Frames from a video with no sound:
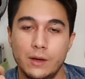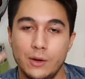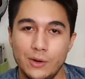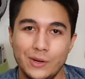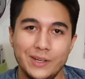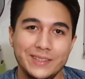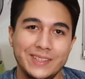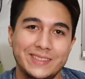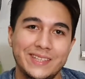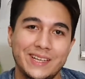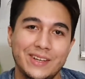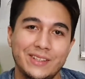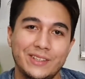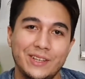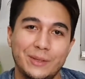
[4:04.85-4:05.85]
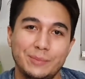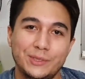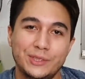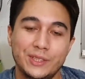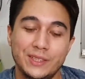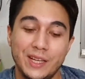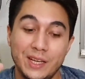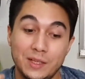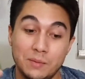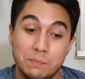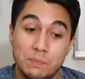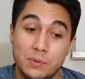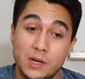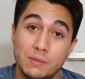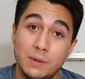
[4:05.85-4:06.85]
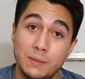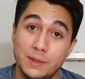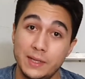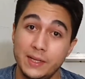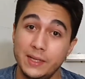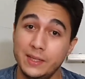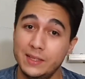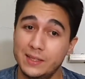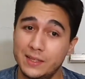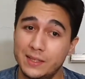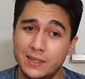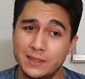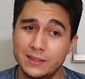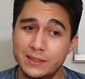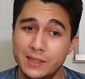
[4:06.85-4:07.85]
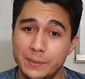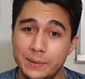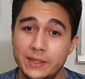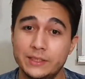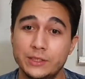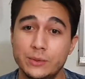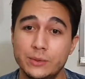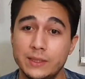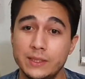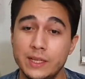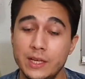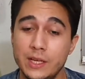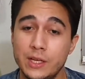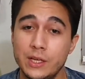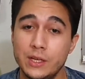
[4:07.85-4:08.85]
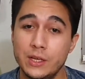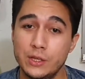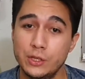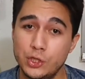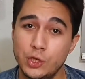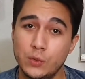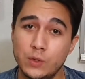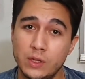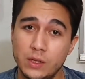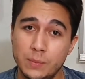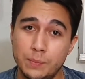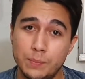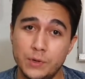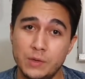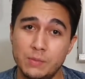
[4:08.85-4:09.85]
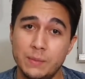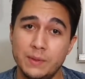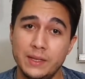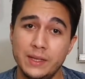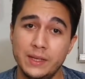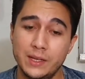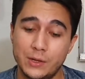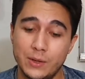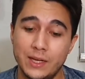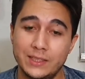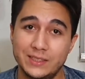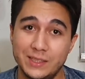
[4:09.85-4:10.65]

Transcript: Or the second option, and probably not the best one, you will probably crash the